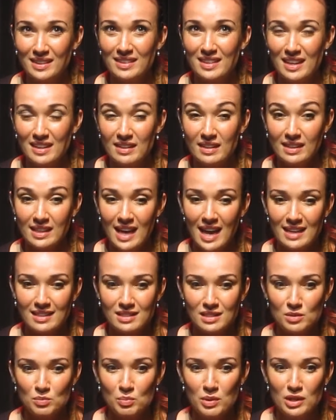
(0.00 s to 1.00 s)
And then the
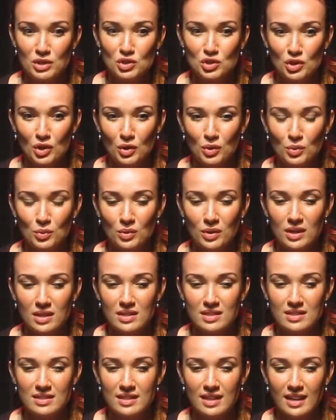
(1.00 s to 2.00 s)
last big show
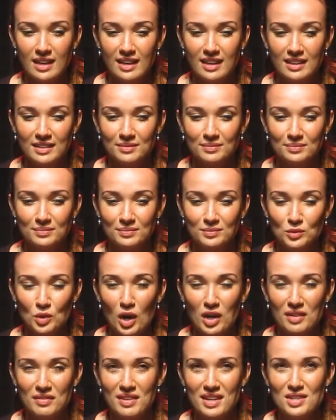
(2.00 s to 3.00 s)
was
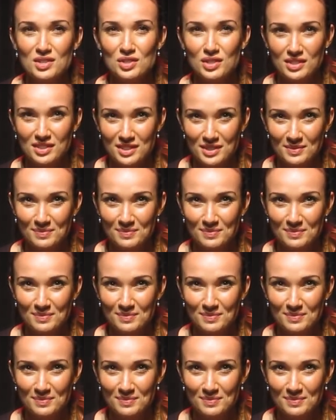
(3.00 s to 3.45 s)
Rock of Ages.